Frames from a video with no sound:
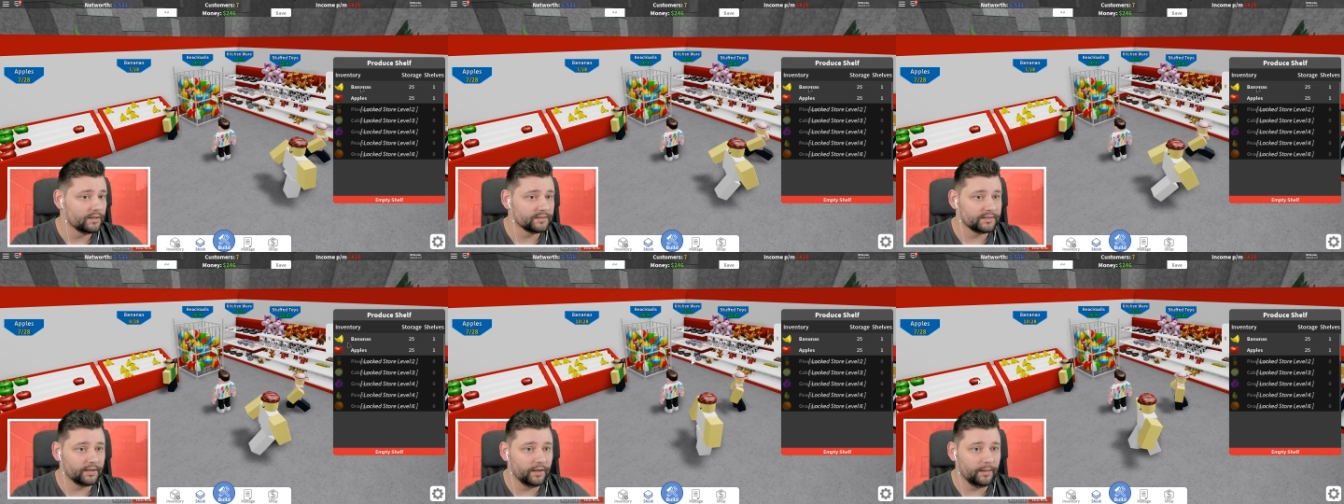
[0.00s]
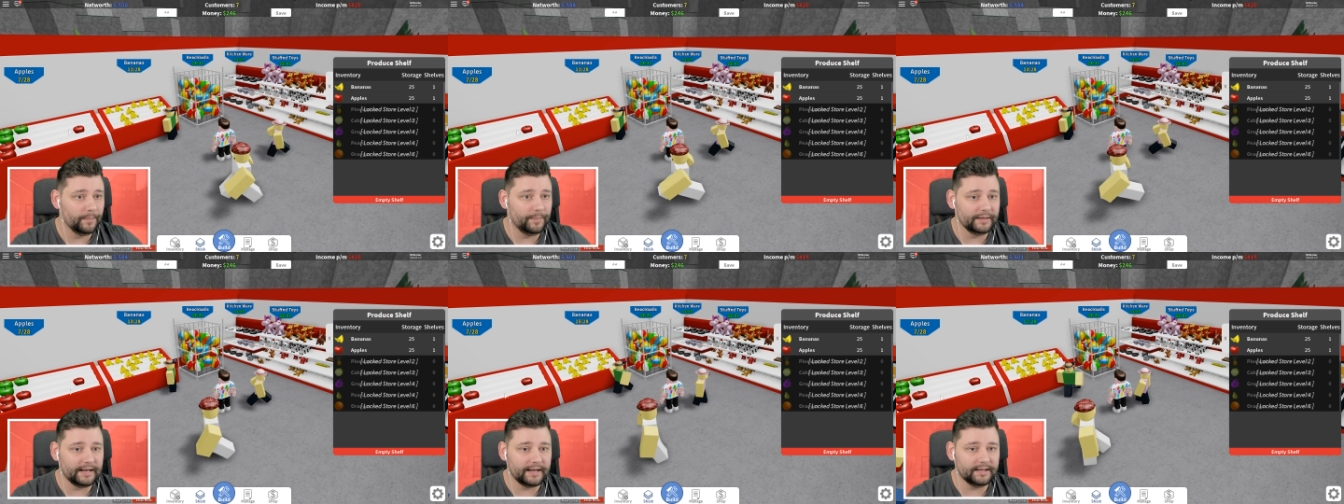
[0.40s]
So
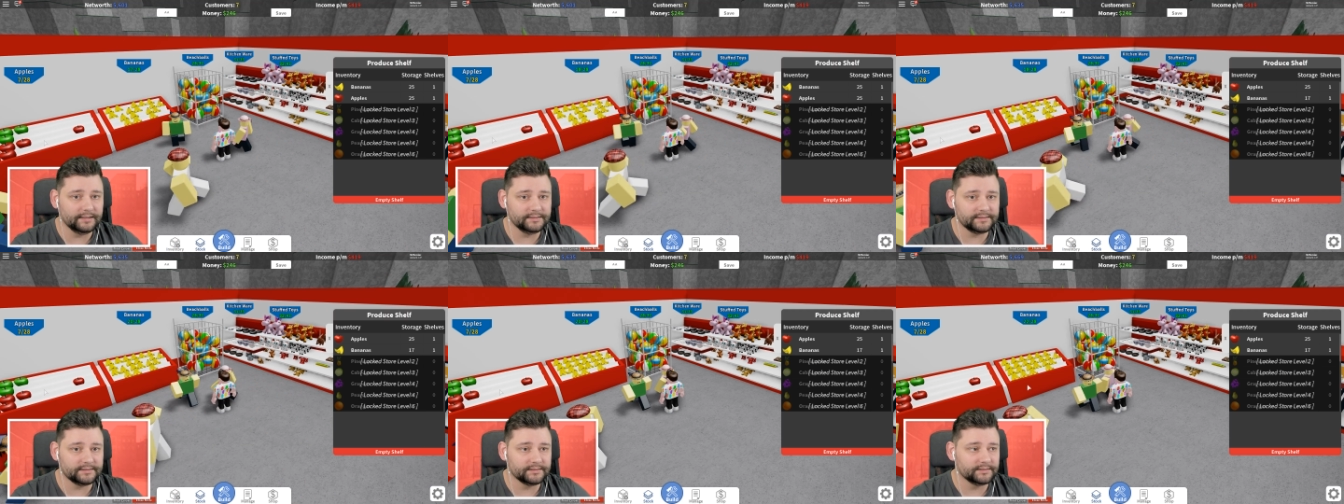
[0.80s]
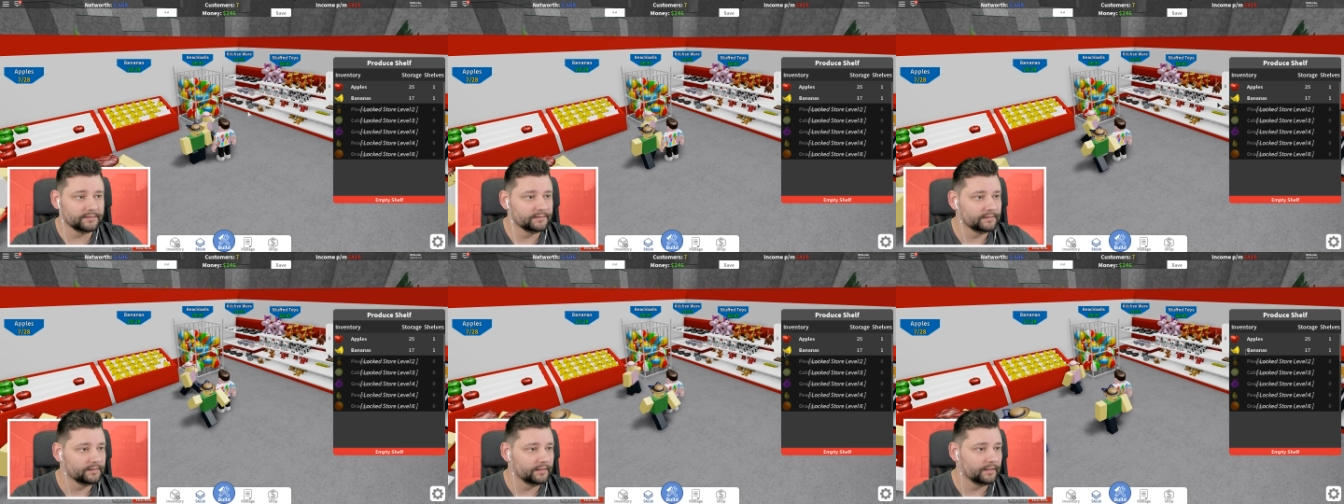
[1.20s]
bananas,
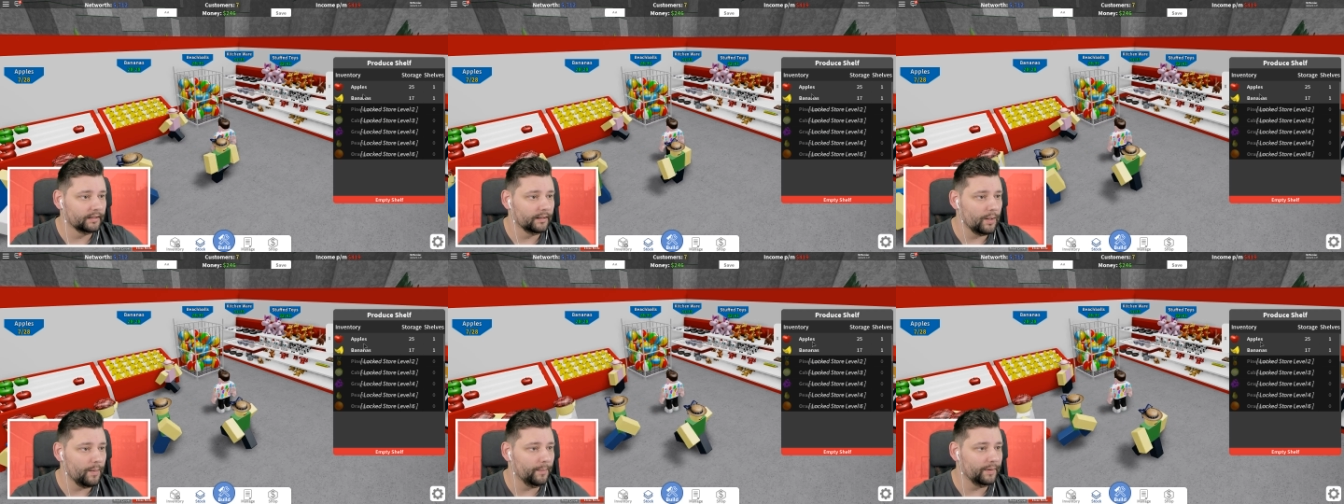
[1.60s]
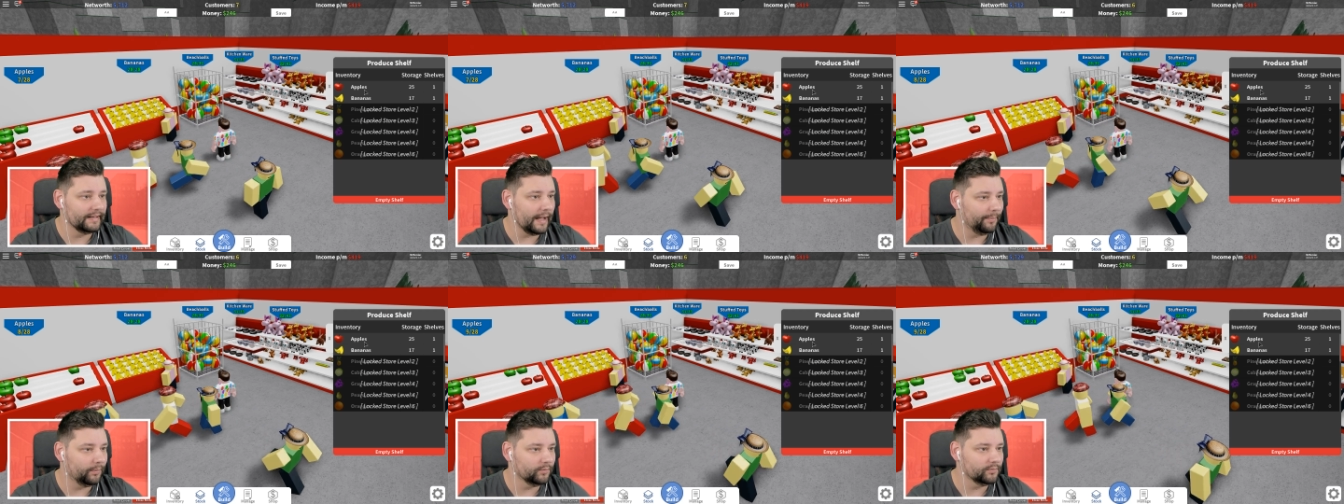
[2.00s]

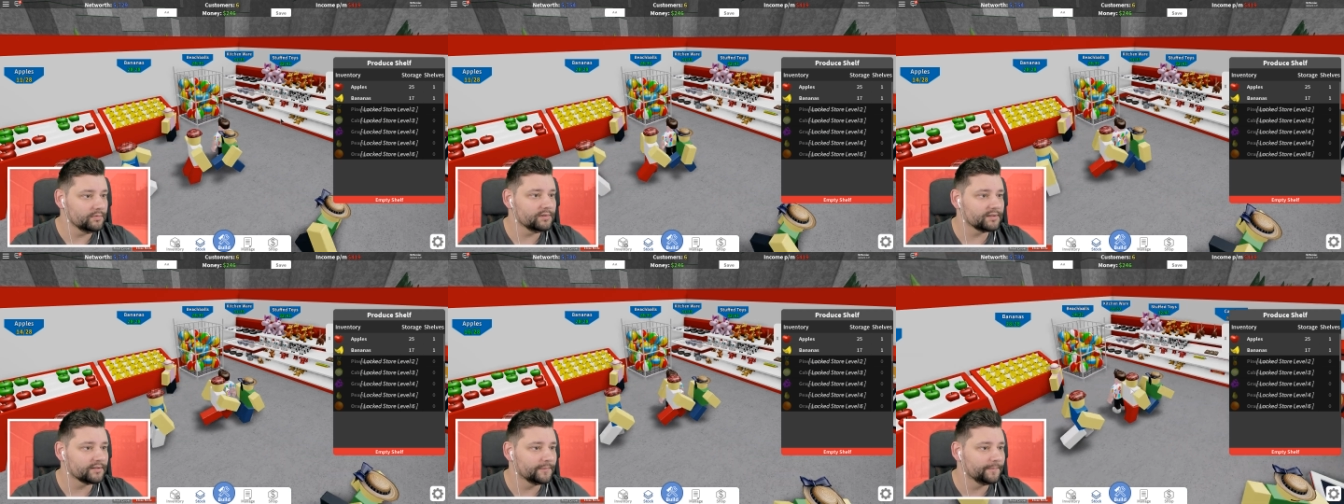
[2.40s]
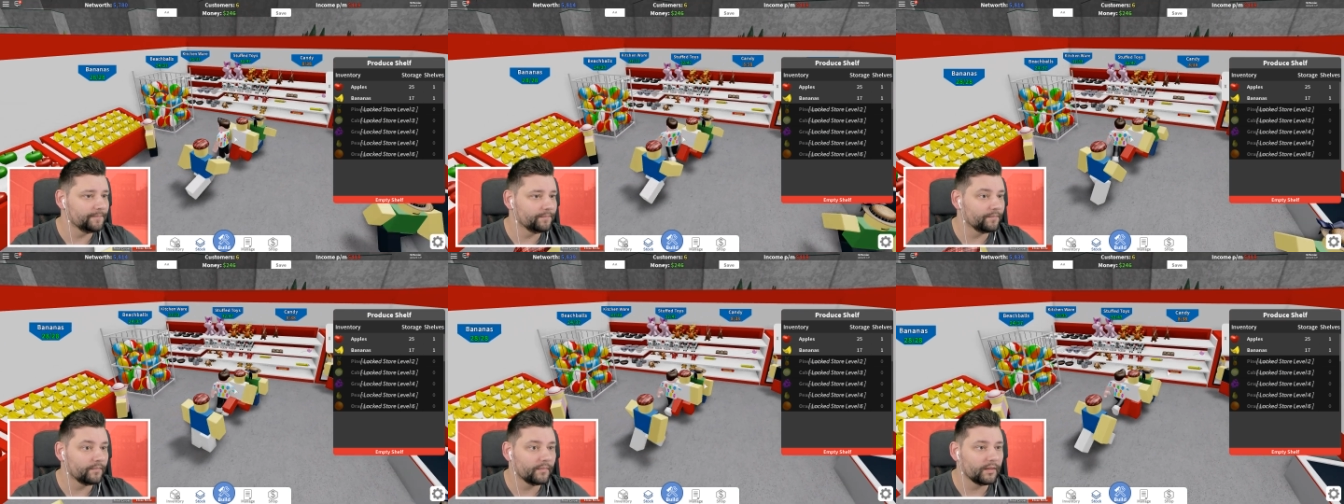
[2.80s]
banapples,
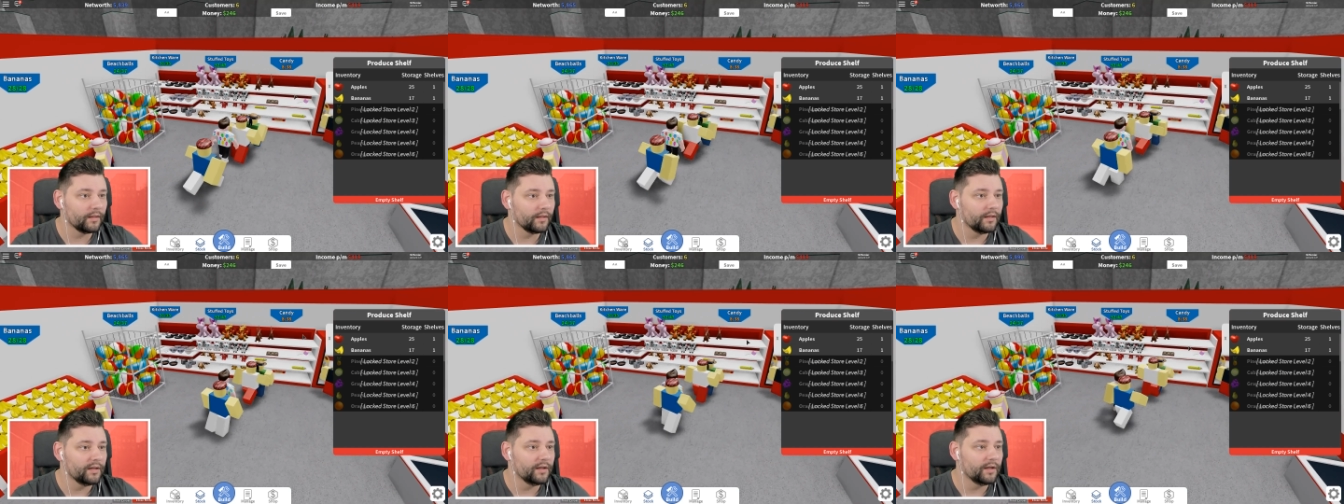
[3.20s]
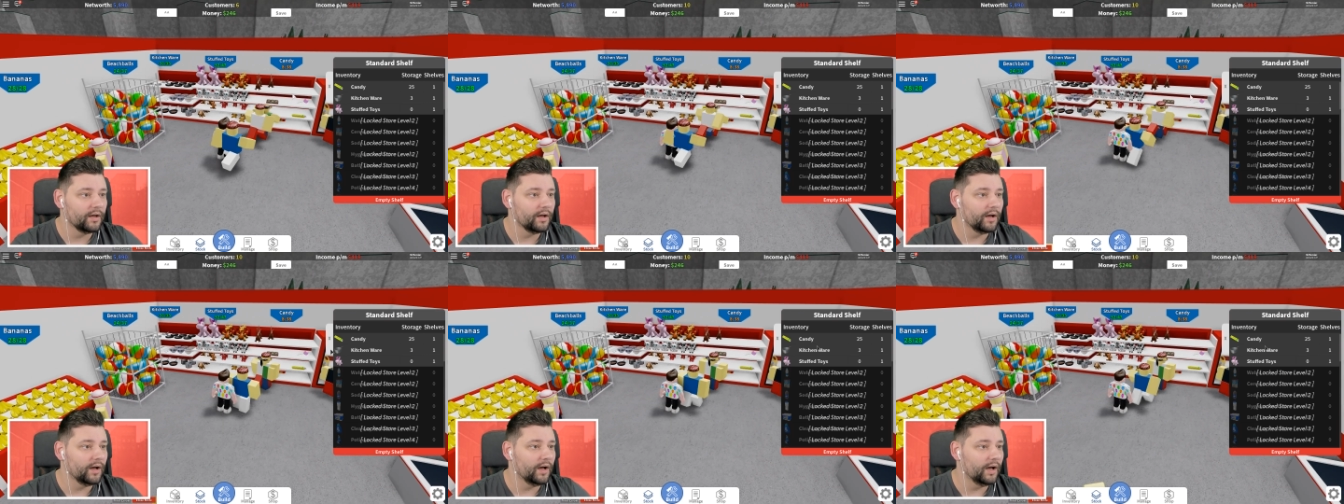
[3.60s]

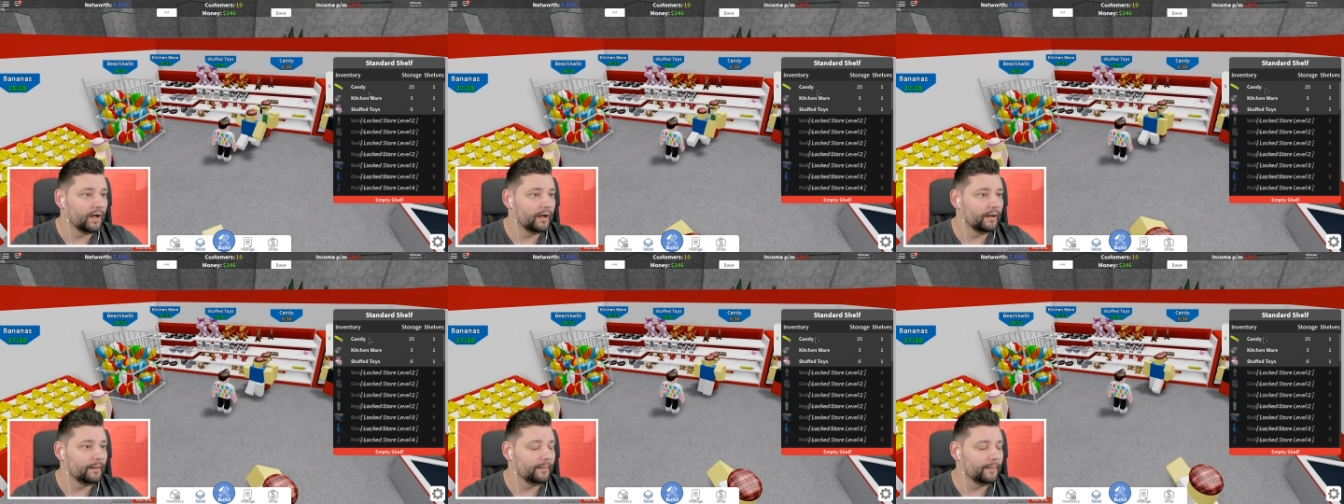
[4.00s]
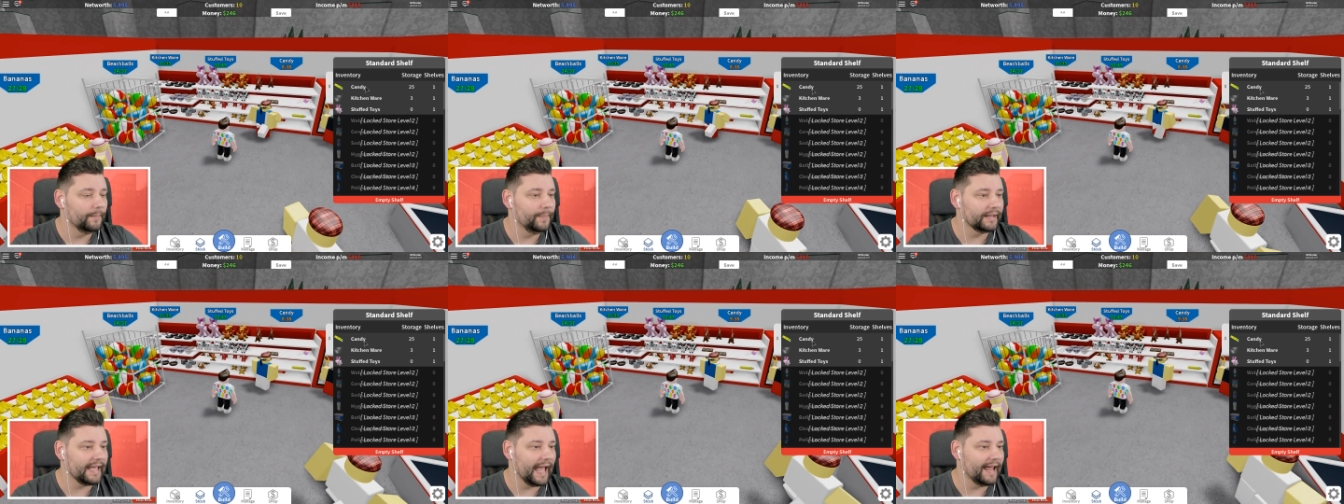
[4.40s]
uh,
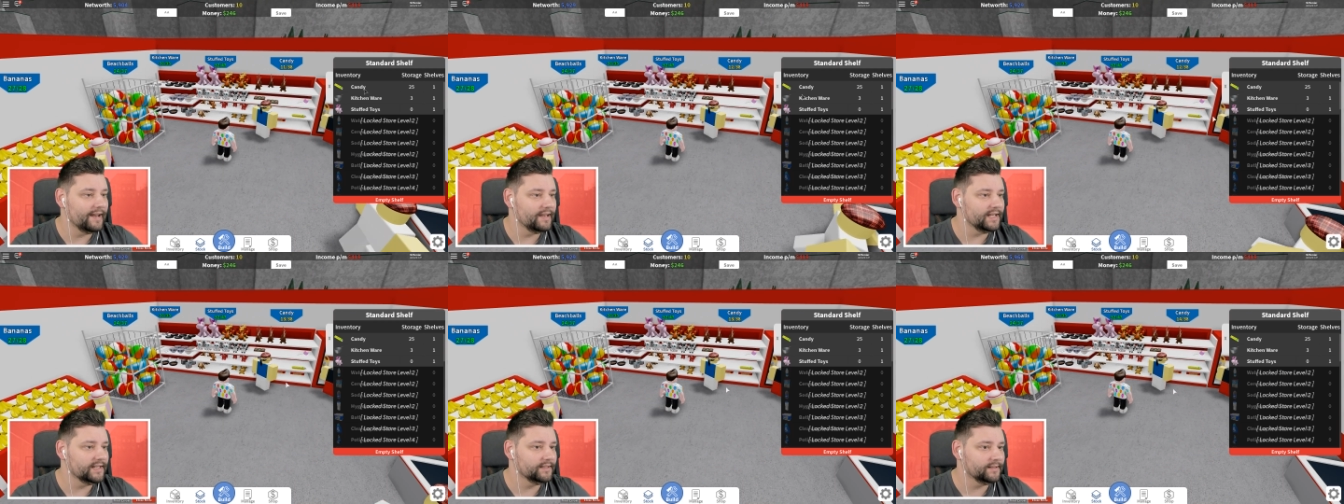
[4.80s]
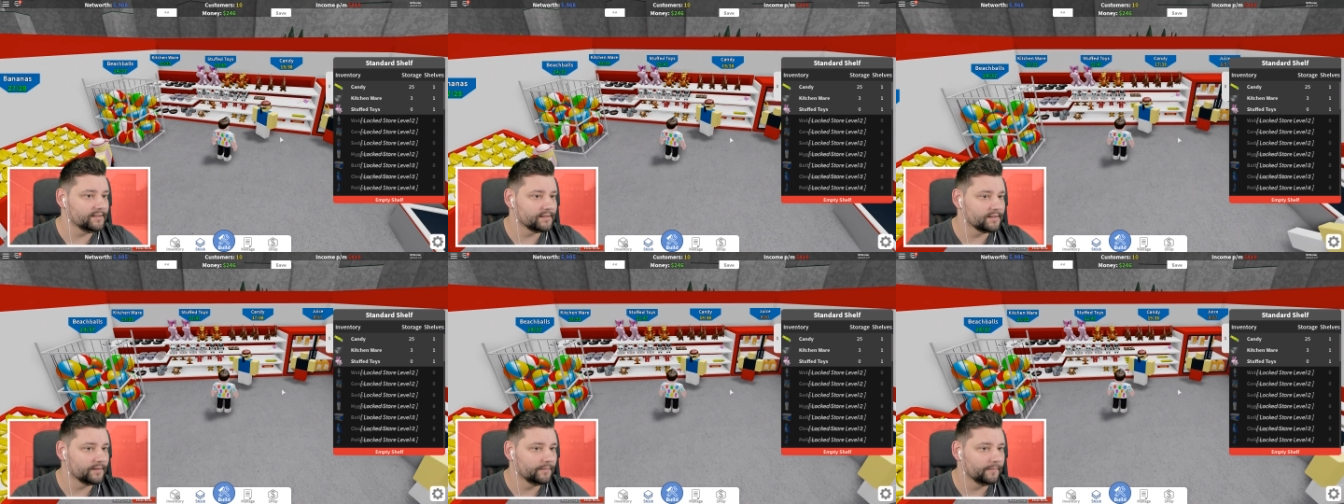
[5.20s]

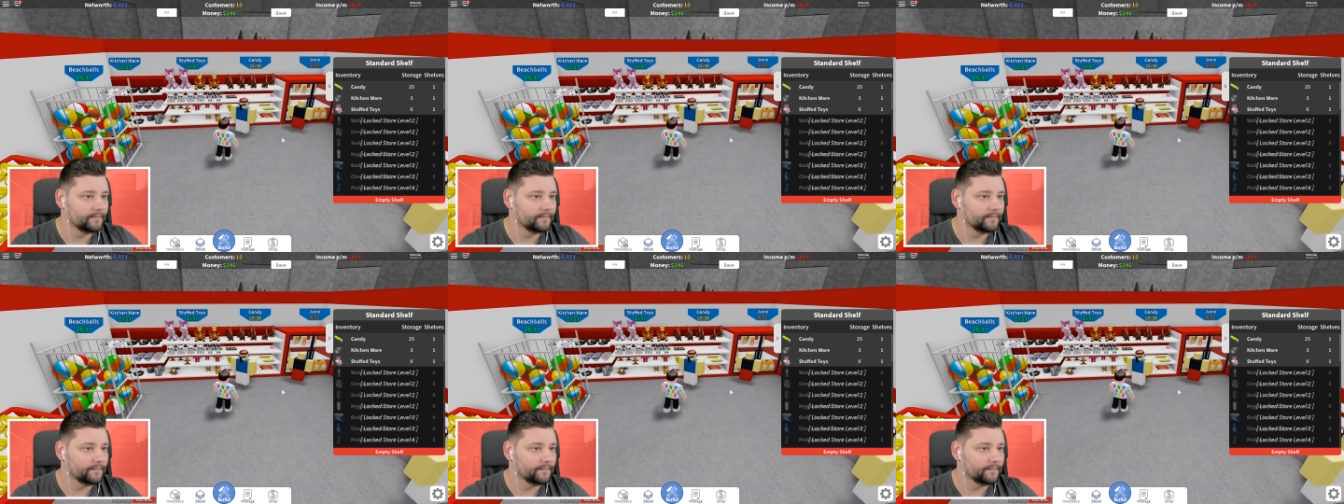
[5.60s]
Bacandies?